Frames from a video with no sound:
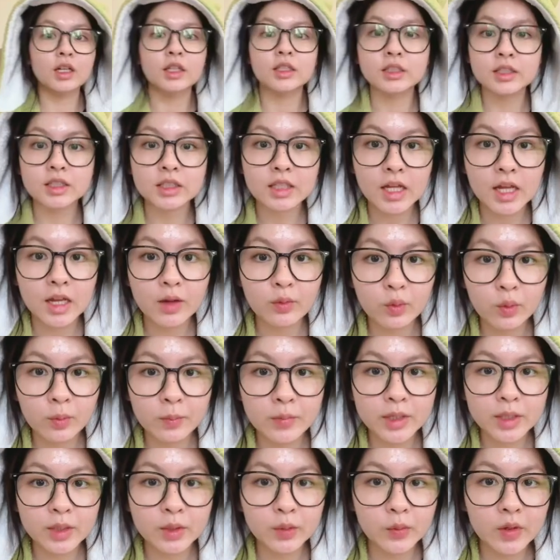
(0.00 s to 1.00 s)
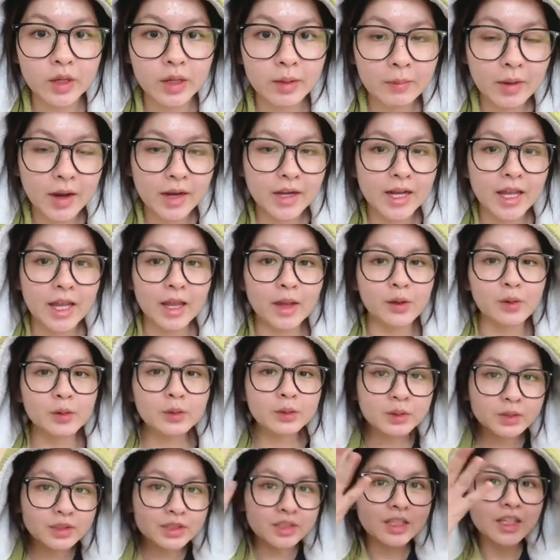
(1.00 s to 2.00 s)
Today we'll be doing my
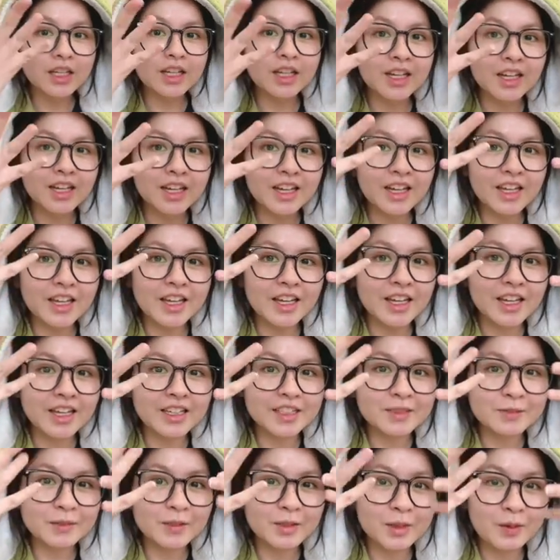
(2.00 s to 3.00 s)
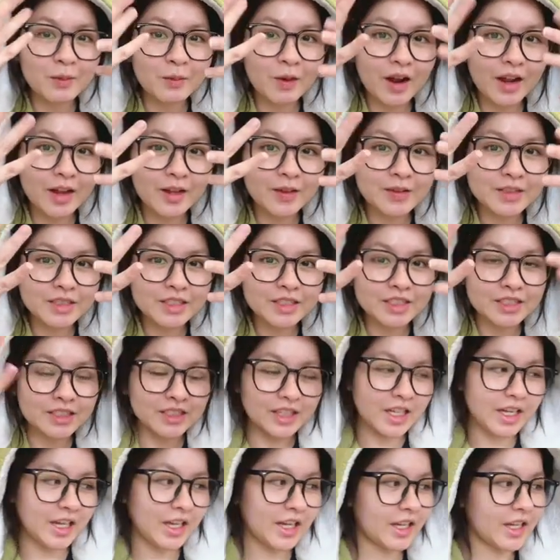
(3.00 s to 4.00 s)
nails. It's been a while since
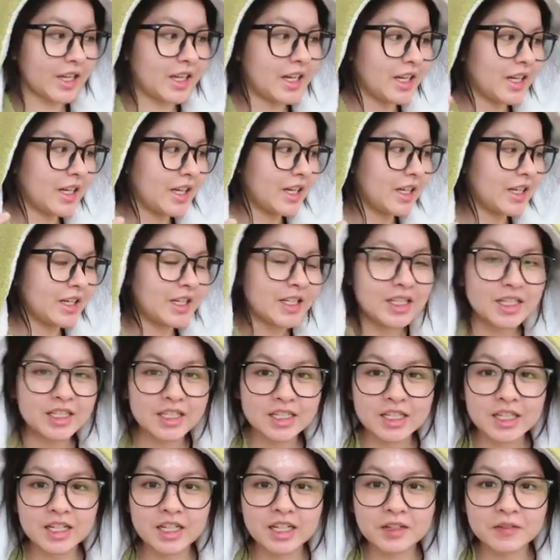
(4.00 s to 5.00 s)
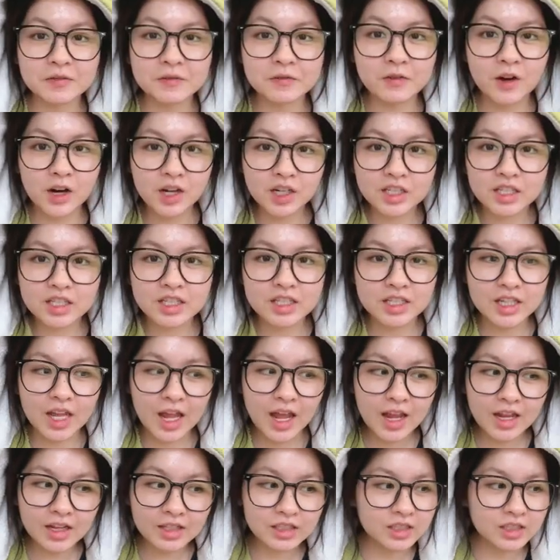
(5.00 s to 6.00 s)
I did a fresh set.